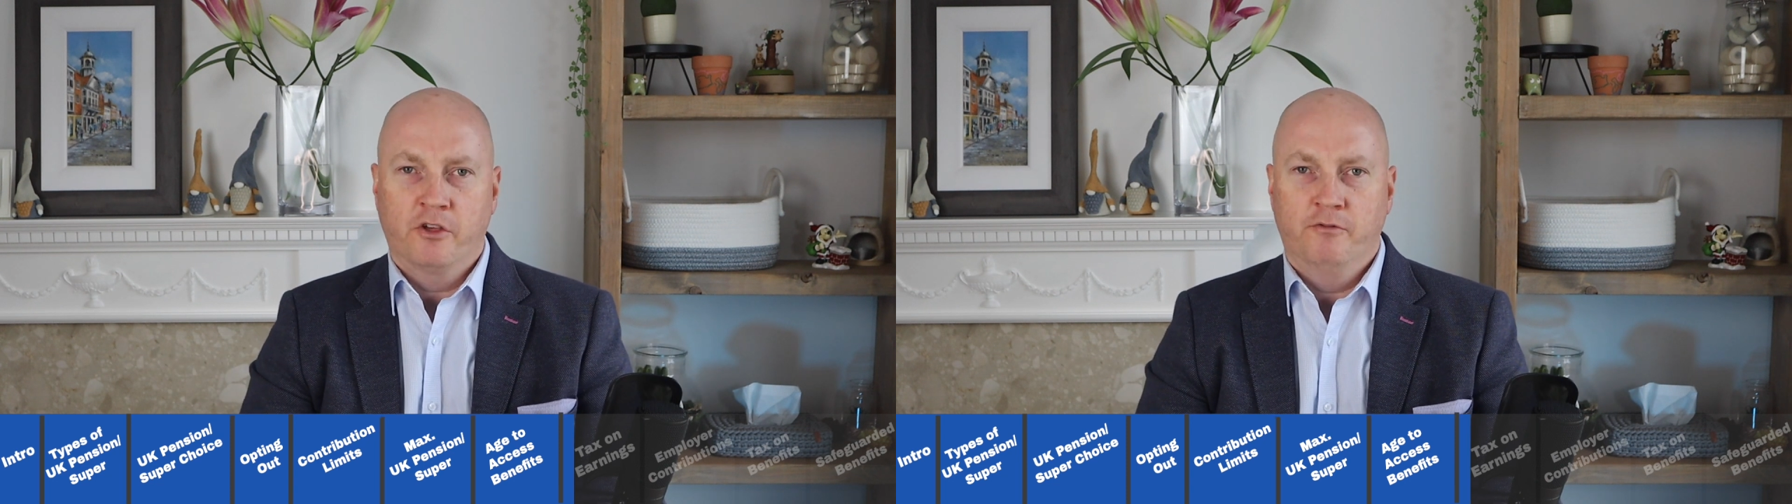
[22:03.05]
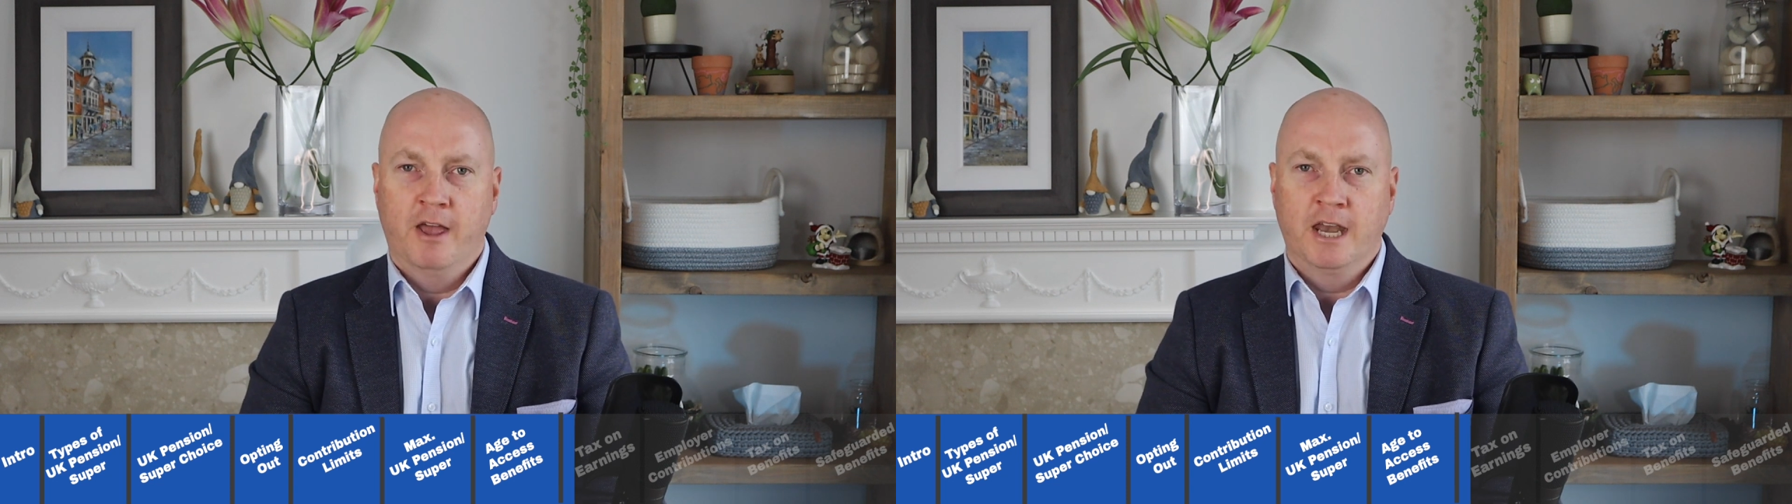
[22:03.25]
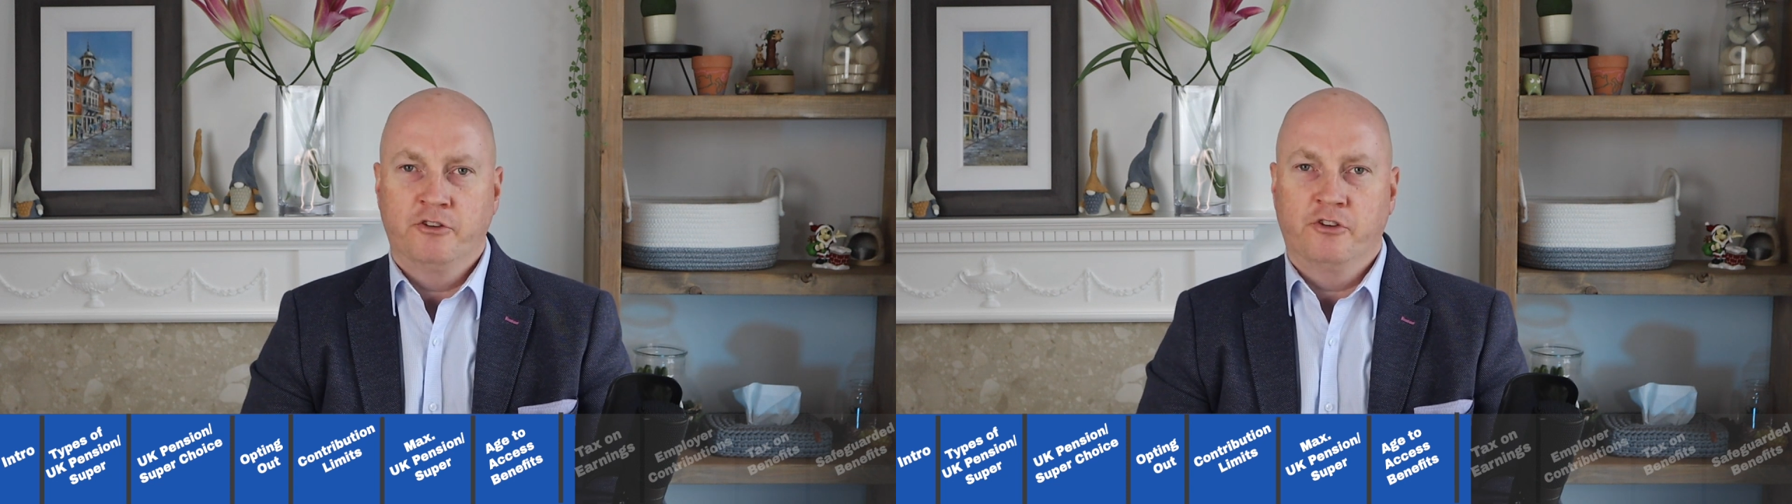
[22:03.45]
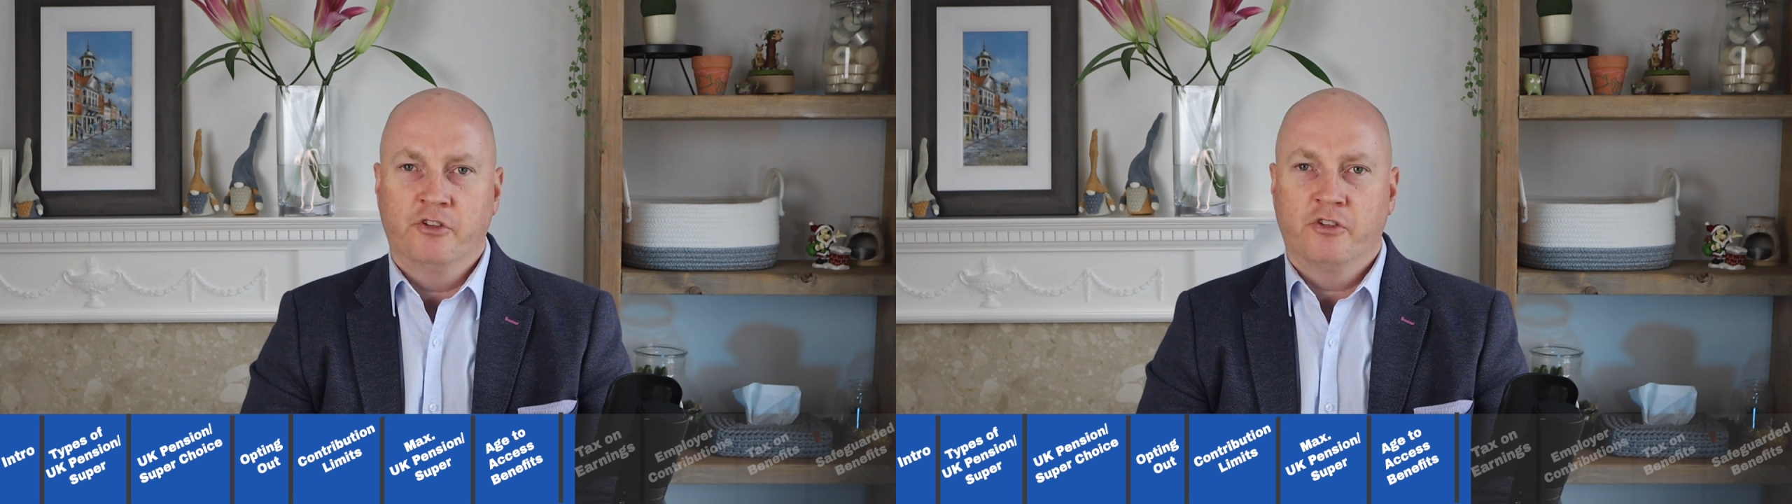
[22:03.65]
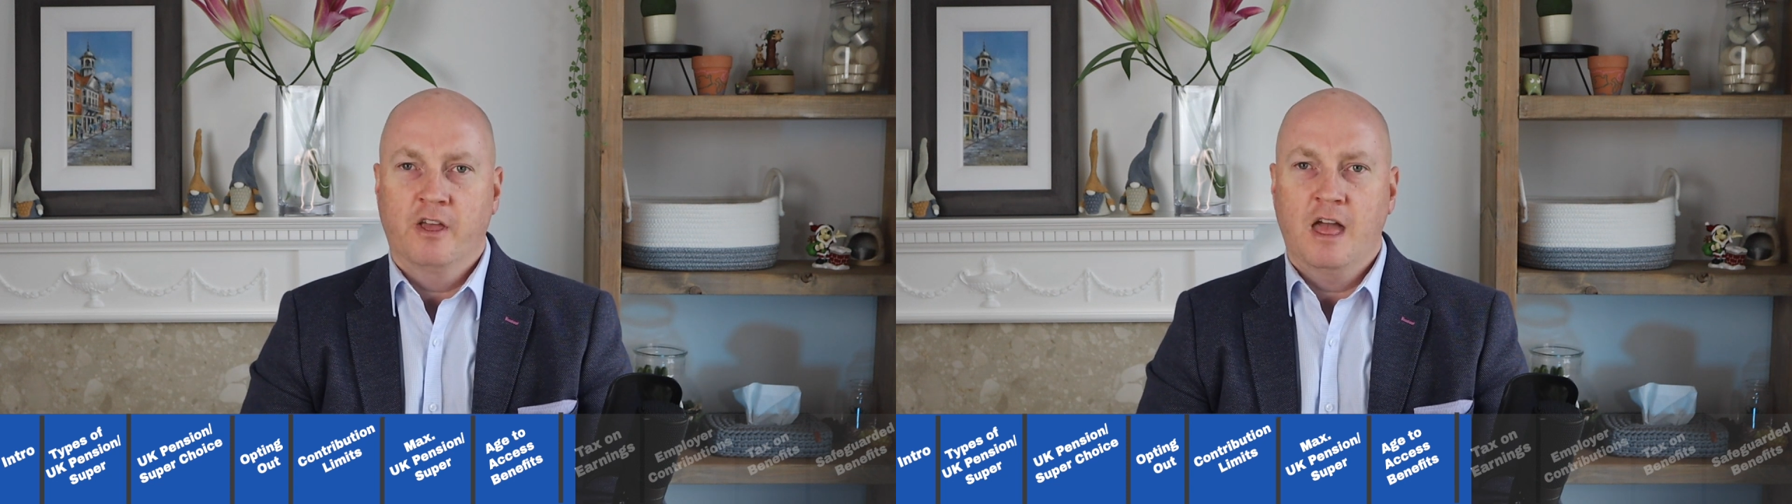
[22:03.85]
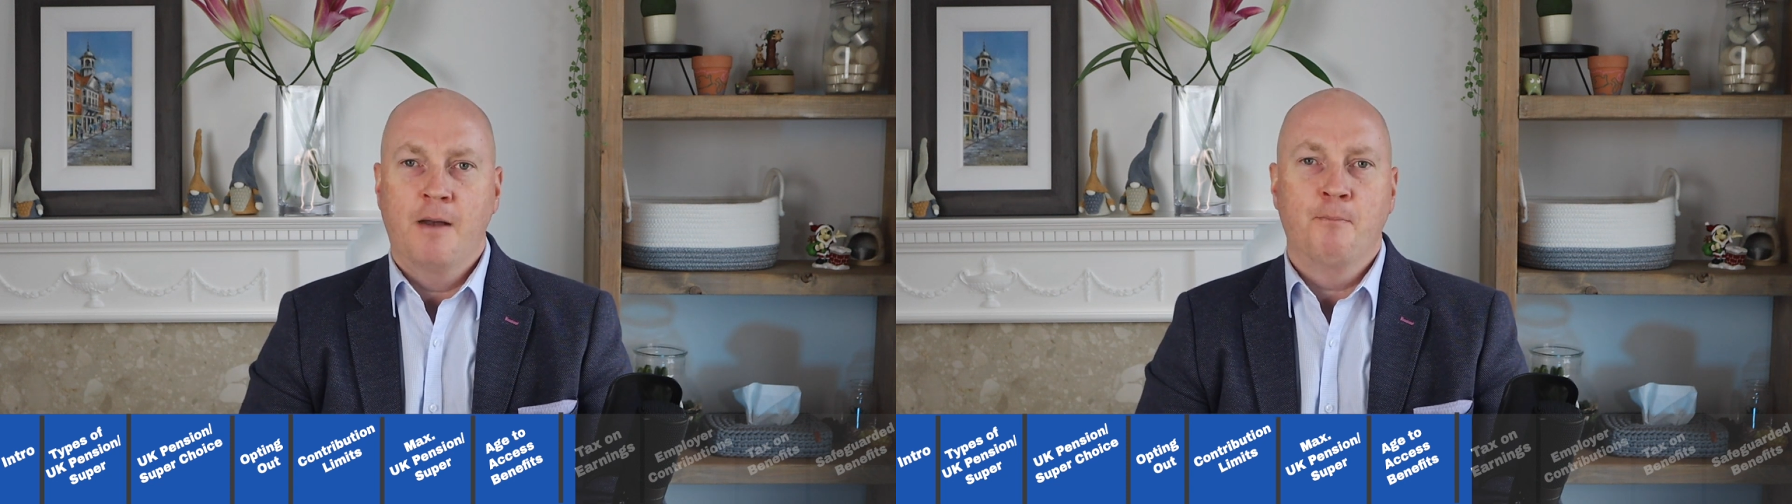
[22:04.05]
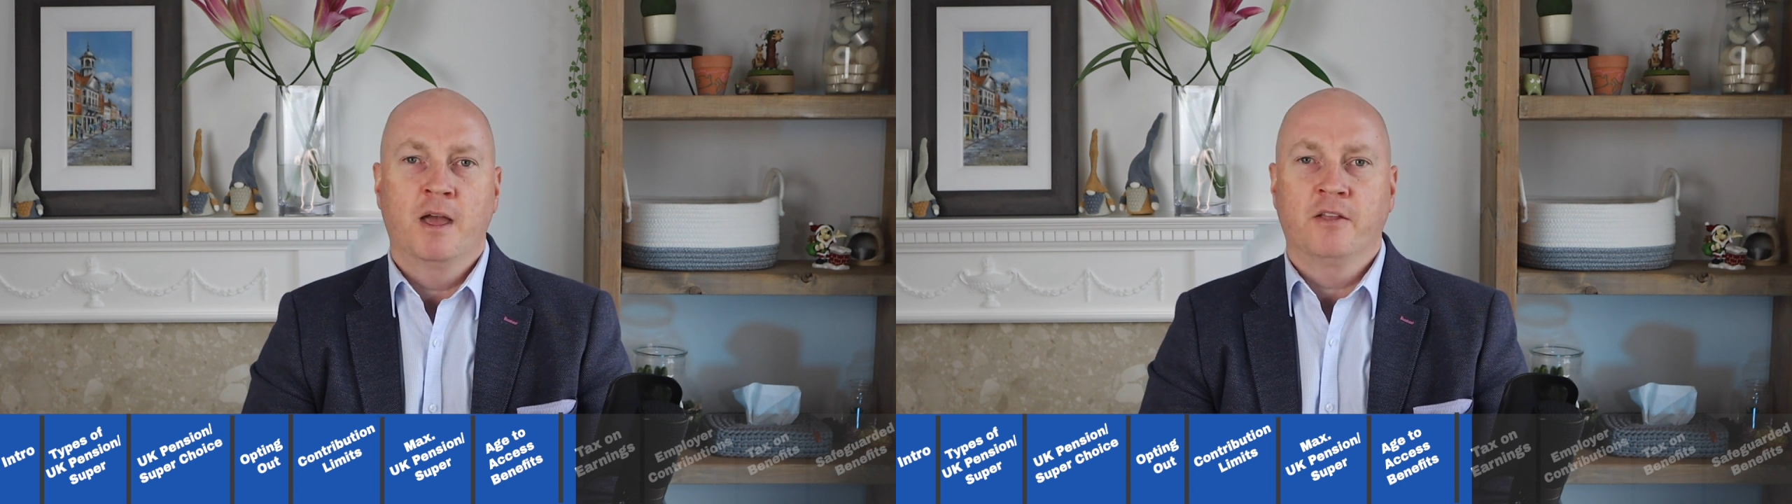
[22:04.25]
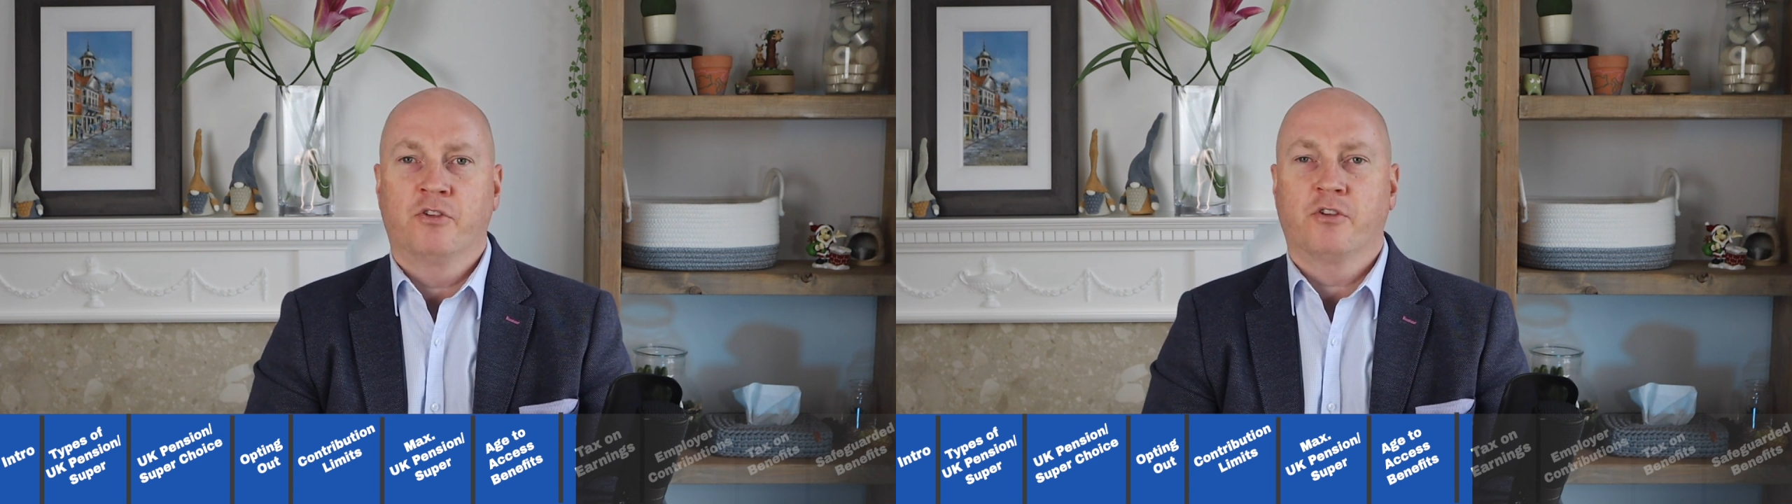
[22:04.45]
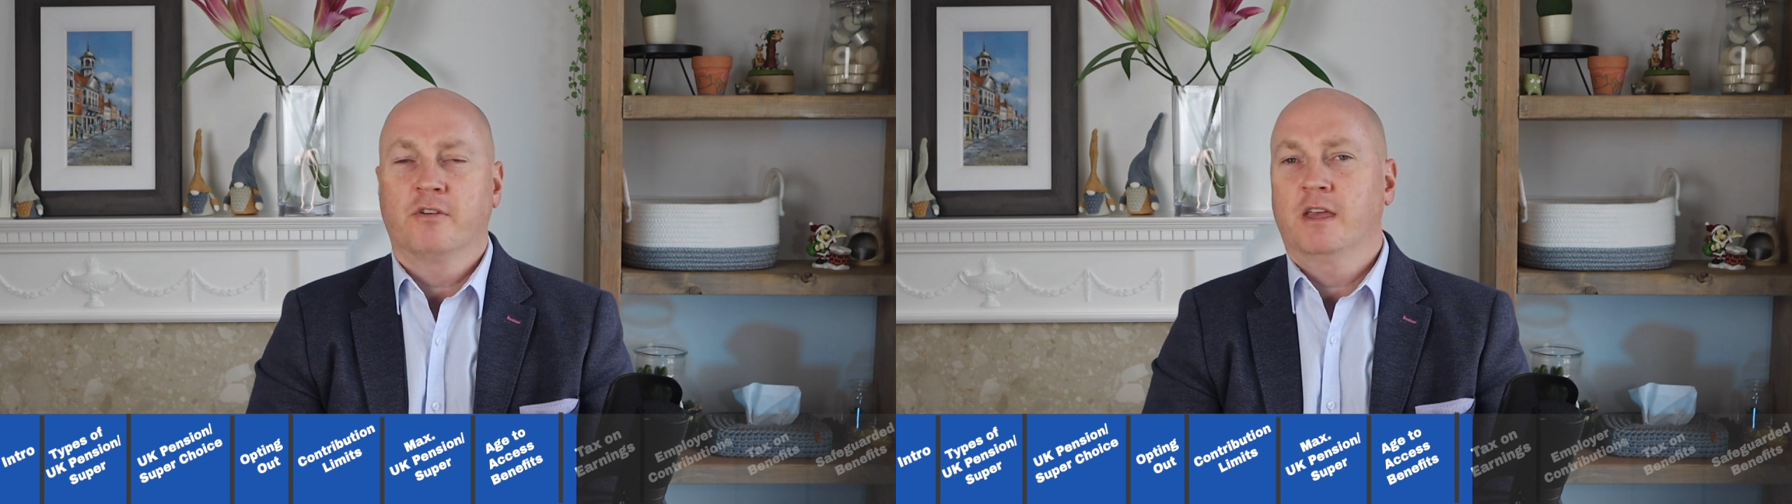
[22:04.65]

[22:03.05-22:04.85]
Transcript: advantages and means